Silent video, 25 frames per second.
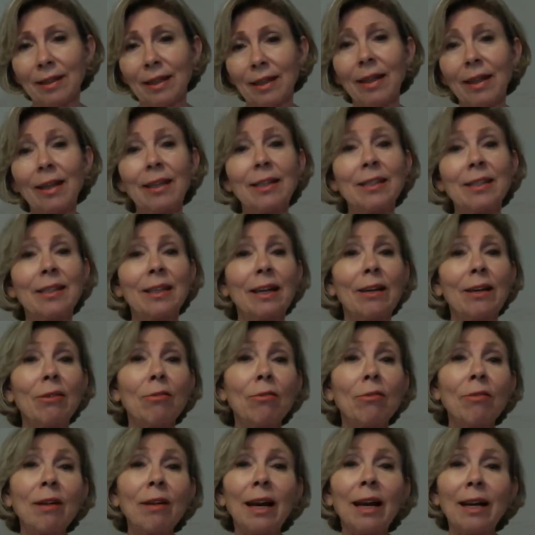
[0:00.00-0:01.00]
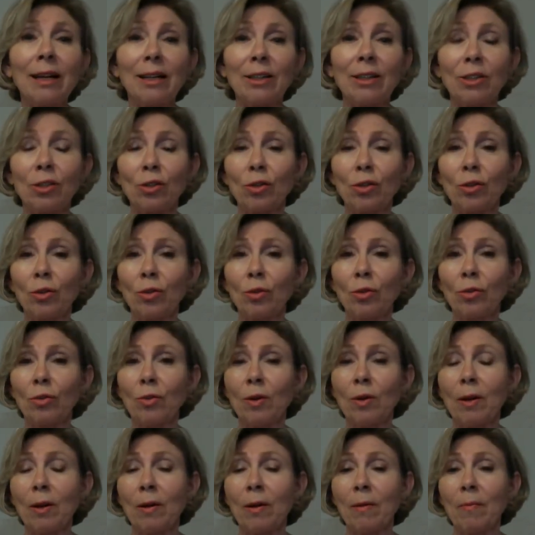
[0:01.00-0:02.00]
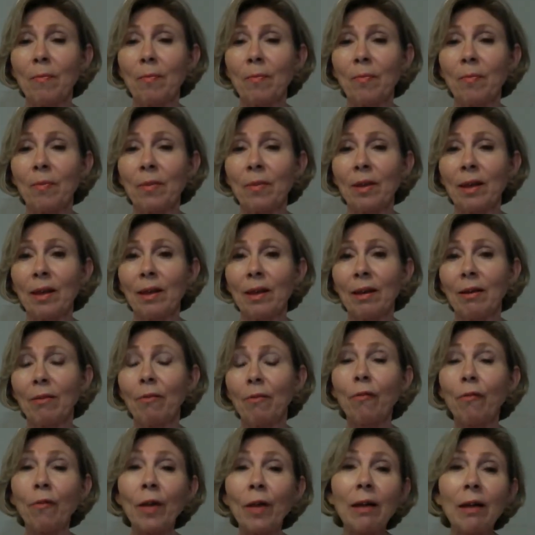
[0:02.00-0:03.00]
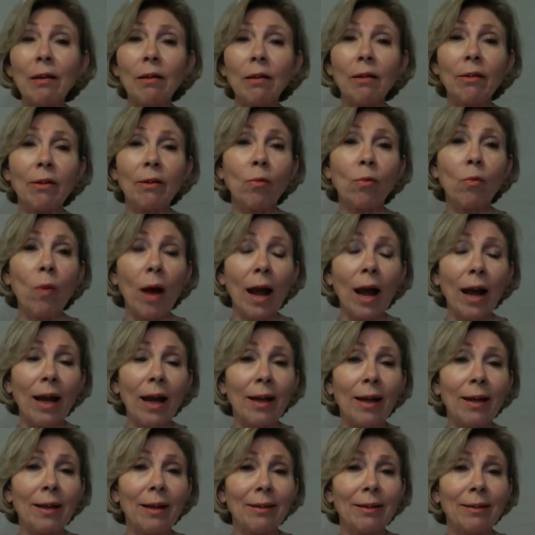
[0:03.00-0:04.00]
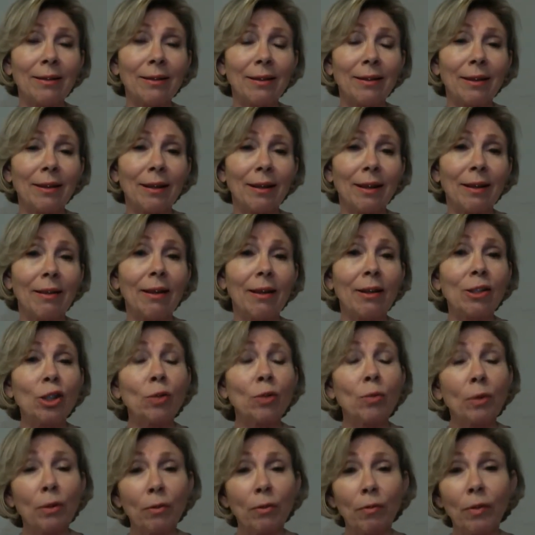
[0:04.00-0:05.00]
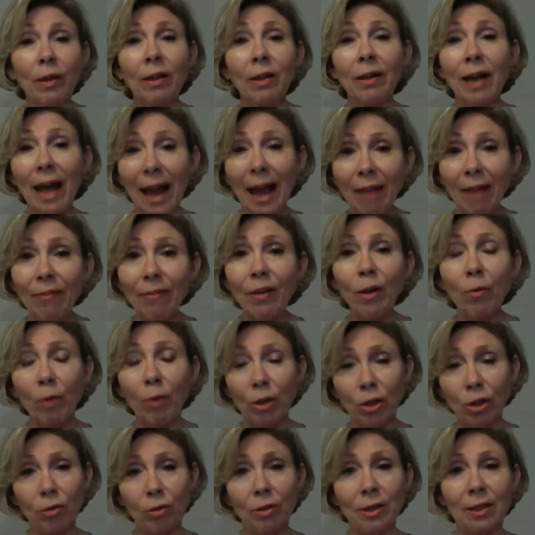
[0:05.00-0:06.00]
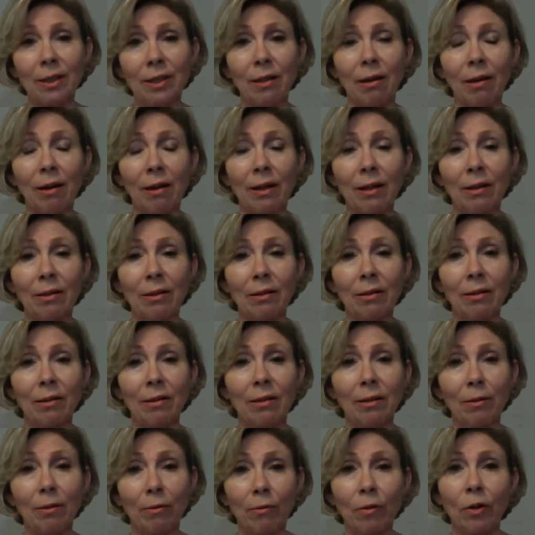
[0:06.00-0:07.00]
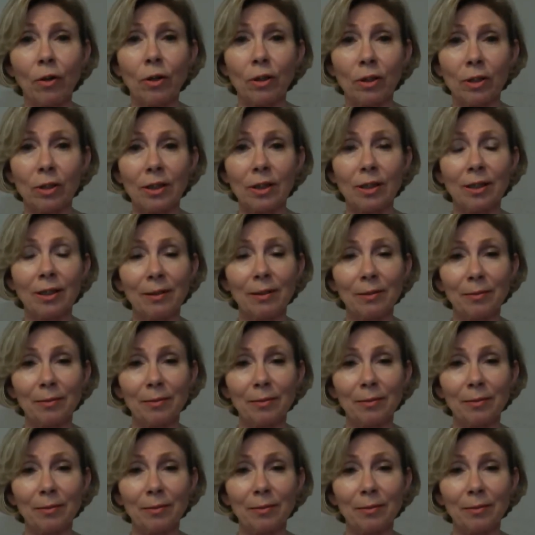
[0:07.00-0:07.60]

is then really to feel the way that you would feel having what you desire first?